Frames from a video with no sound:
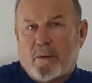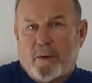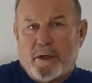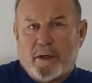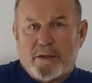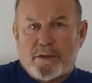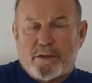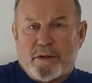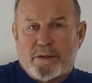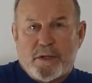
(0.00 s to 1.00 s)
And what it does is it
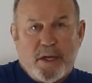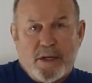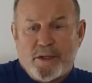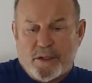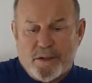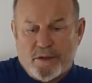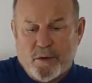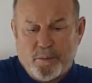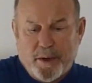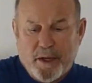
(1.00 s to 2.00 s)
starts to digest its
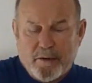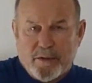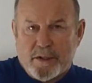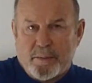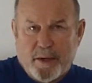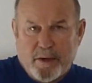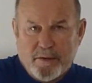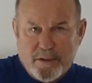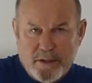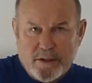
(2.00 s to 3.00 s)
own pancreas. The
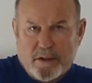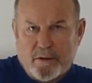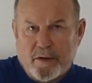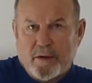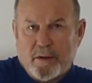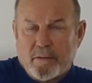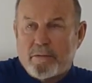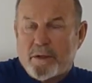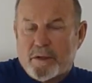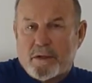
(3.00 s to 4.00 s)
pancreas sits underneath the
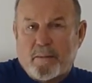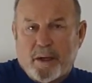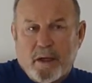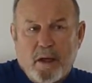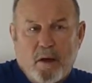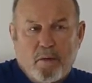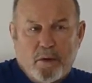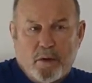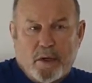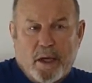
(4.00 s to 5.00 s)
stomach. When
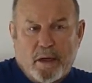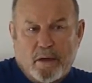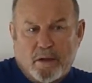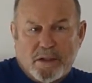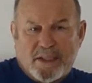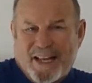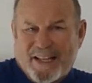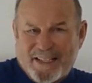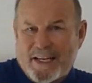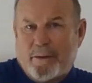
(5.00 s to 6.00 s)
you look at it, it looks
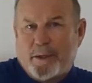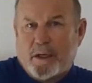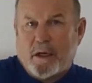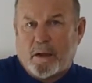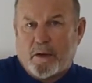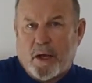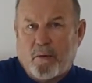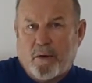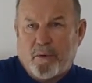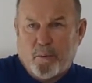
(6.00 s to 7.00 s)
like salmon colored.
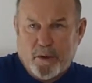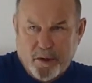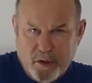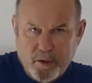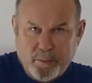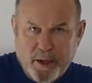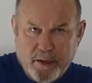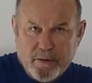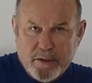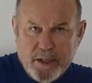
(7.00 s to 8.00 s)
However, with acute
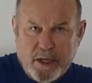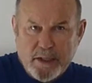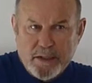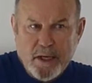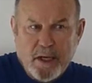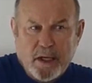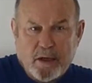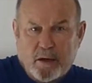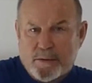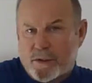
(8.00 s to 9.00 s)
pancreatitis,
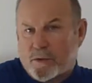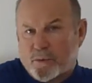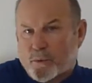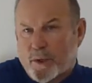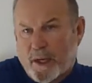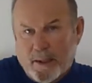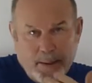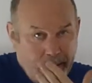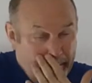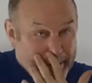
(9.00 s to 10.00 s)
it almost looks red,
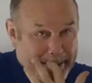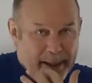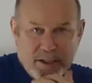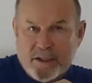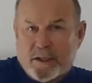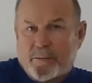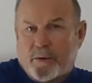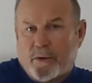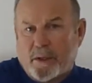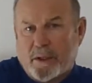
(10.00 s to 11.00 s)
like it's got a
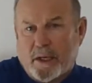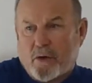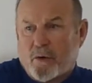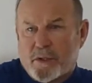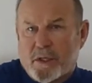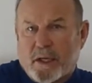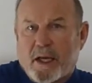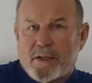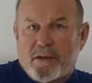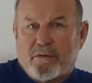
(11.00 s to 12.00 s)
sunburn, and that, of course,
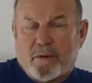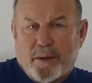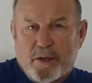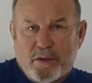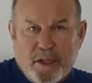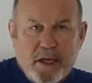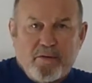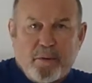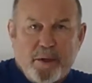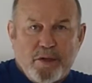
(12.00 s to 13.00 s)
indicates inflammation. That
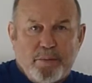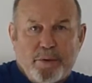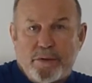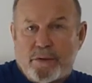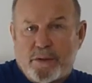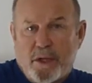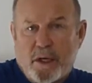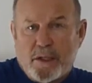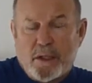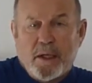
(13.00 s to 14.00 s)
inflammation produces
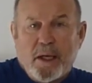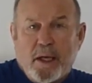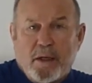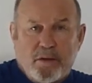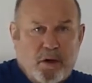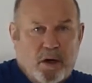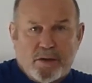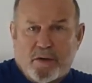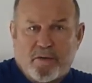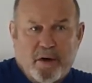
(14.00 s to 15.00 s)
nausea.
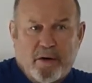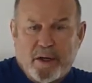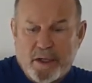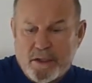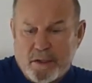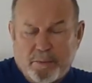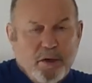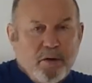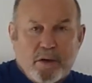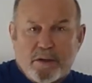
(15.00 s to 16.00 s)
Dogs are very easy
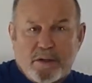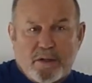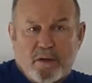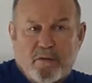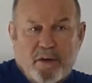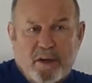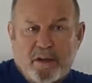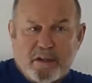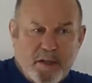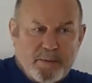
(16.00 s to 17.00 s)
pukers, and so if
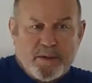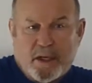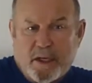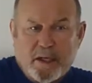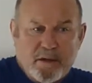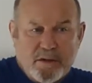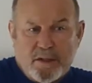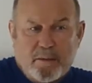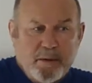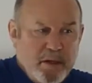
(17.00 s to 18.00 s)
anything's upsetting in their
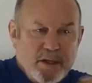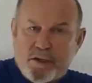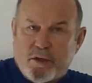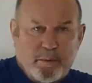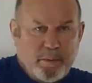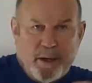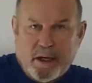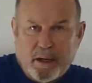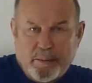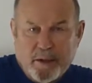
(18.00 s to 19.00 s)
stomach, they just herp it
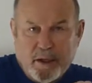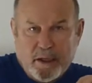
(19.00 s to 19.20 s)
back up again.